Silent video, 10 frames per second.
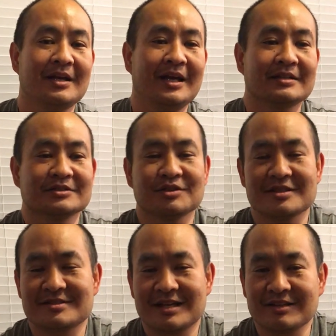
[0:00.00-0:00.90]
And so the
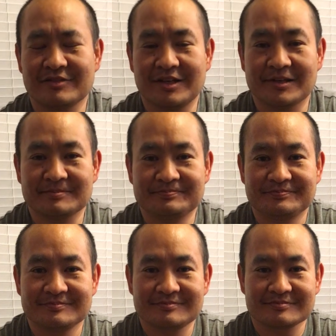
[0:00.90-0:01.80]
second video
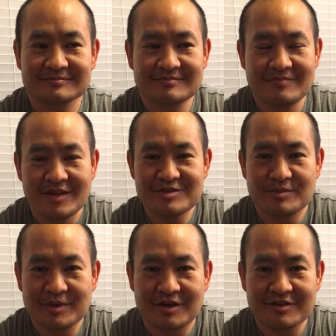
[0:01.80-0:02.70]
is what we call